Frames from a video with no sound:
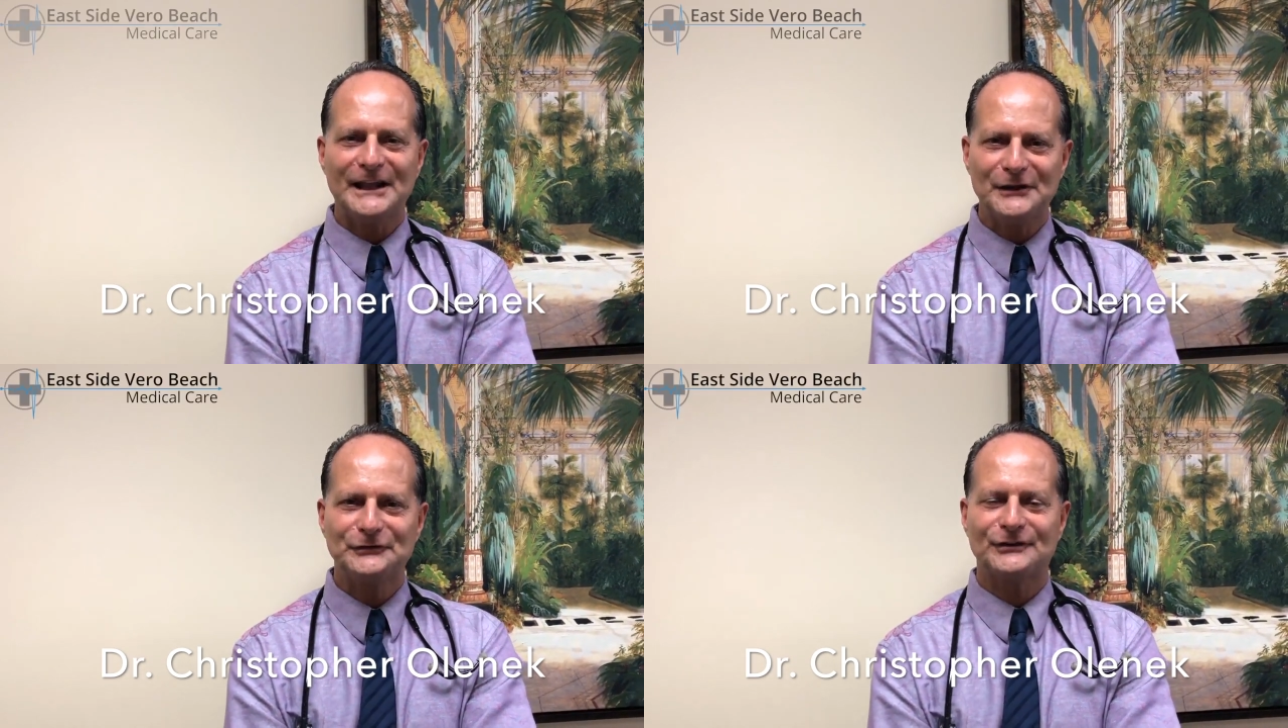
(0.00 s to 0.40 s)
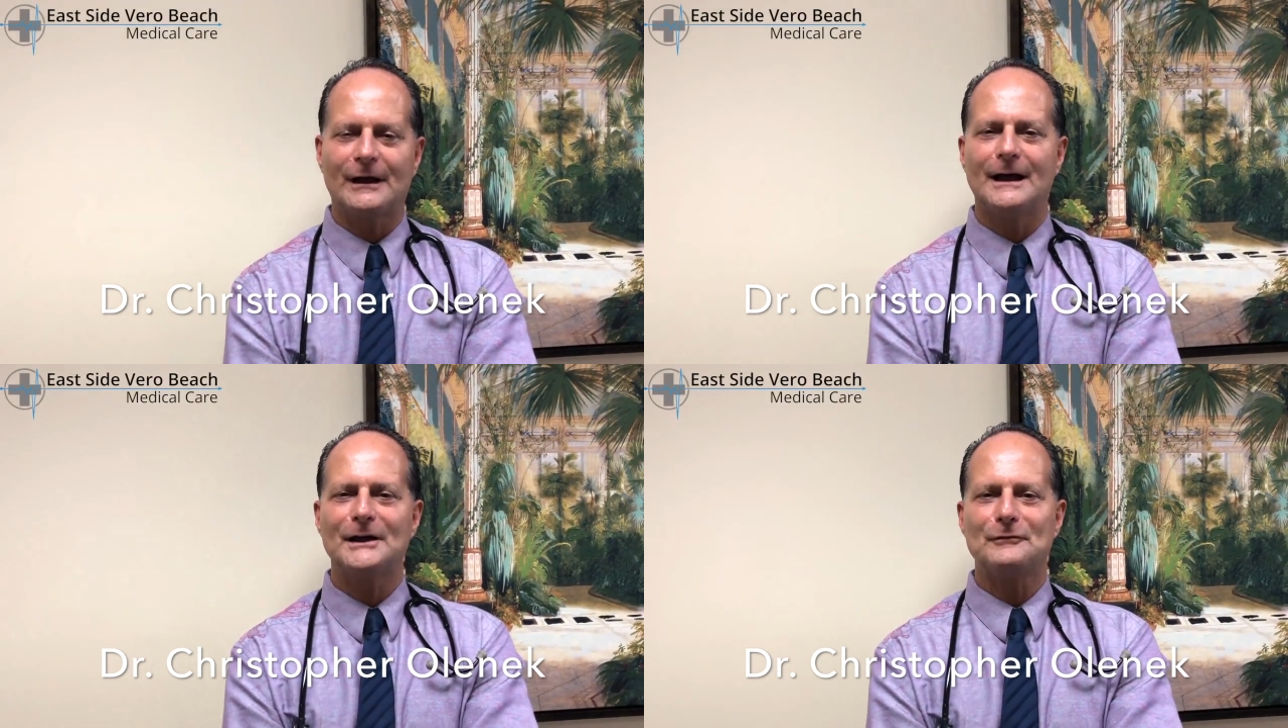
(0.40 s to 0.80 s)

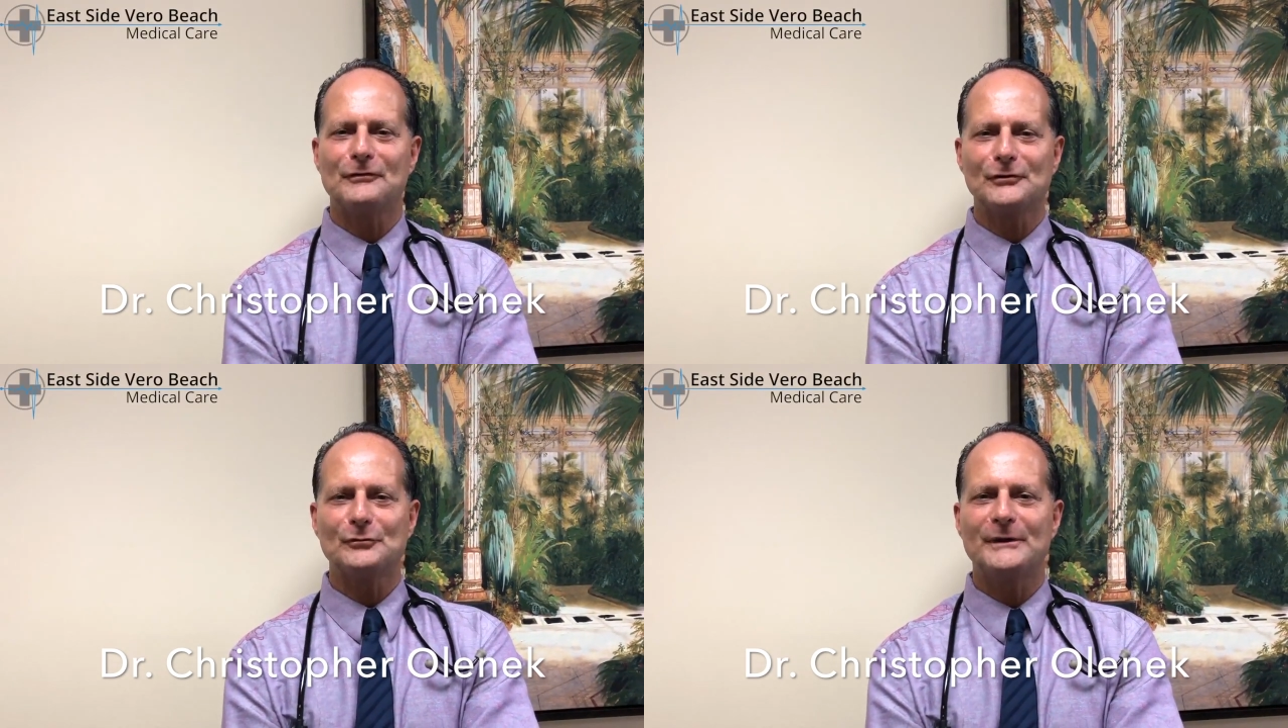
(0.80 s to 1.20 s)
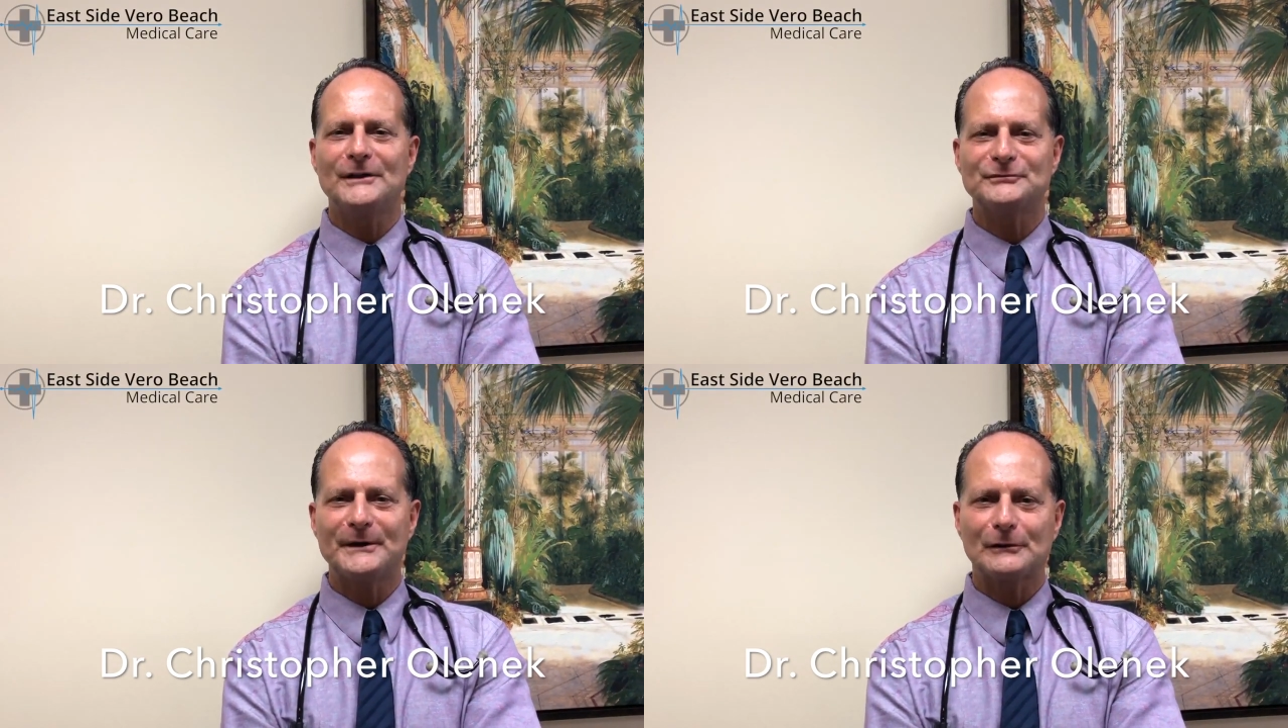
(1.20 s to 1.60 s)
Eastside Vero
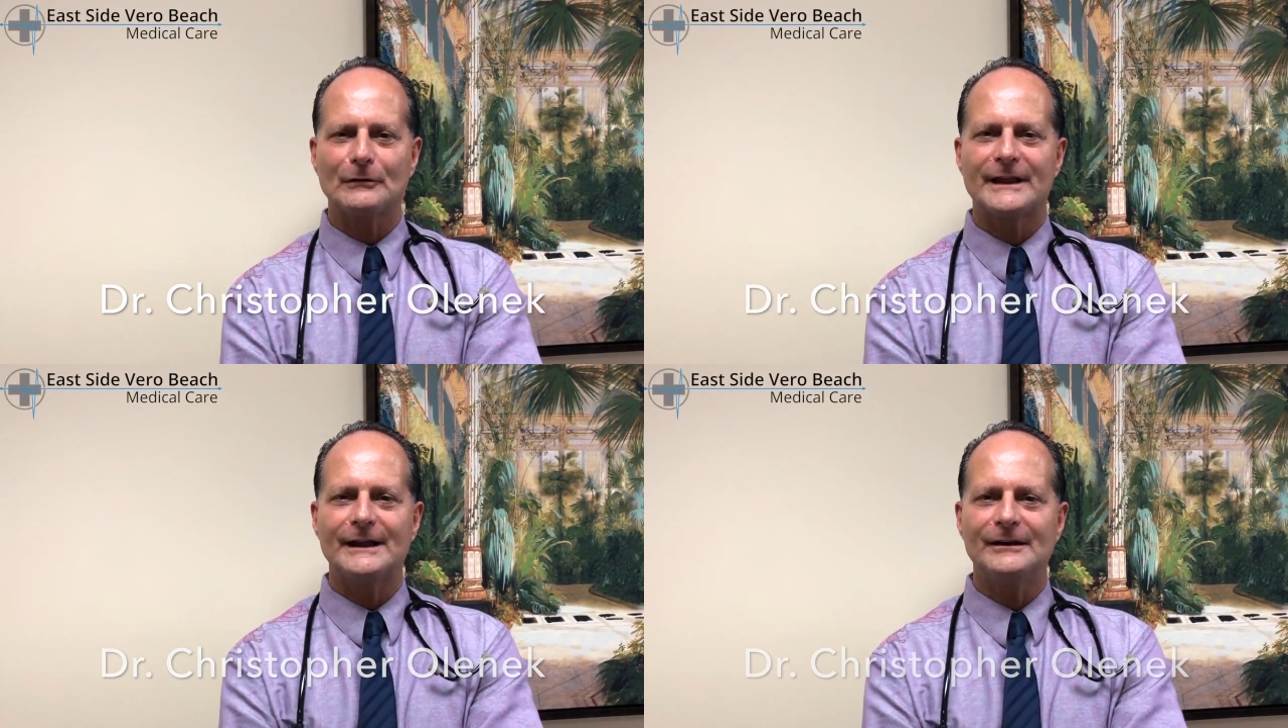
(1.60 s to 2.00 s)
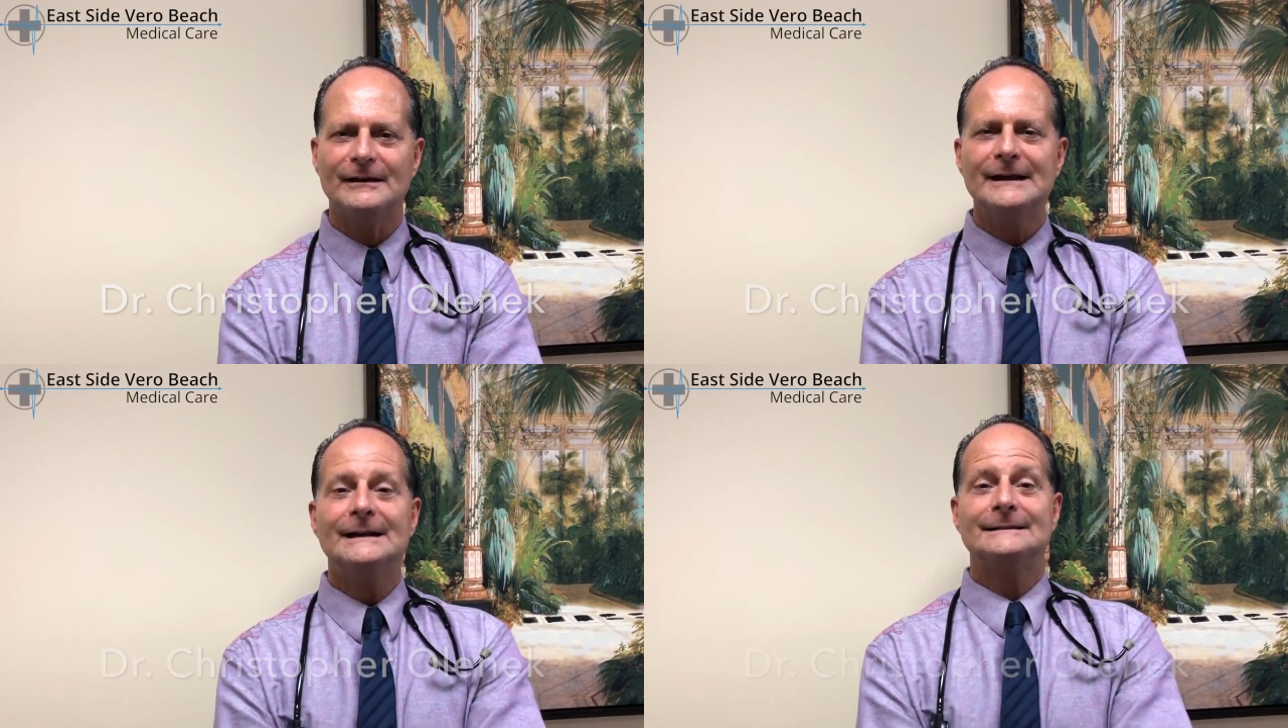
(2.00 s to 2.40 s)
Beach Medical Care.